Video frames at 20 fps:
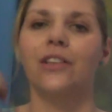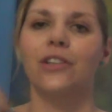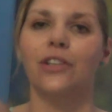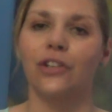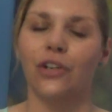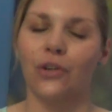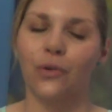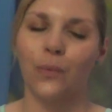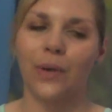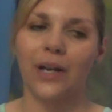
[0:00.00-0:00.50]

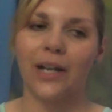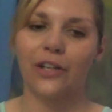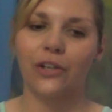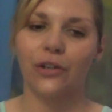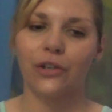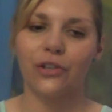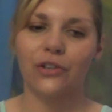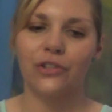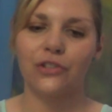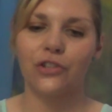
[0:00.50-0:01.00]
You know, when I
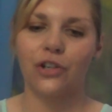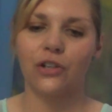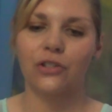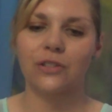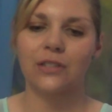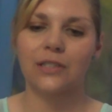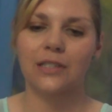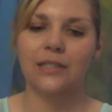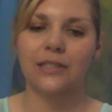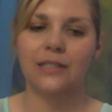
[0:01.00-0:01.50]
go to the
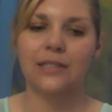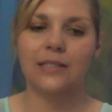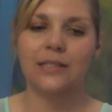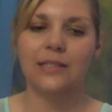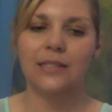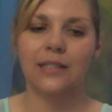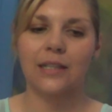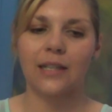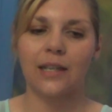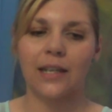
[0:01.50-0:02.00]

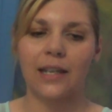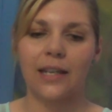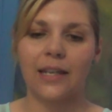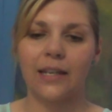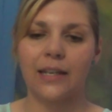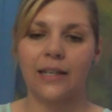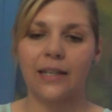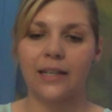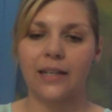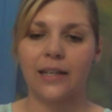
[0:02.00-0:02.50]
doctors,
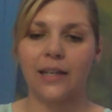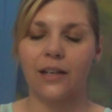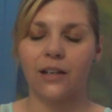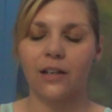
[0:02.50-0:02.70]
He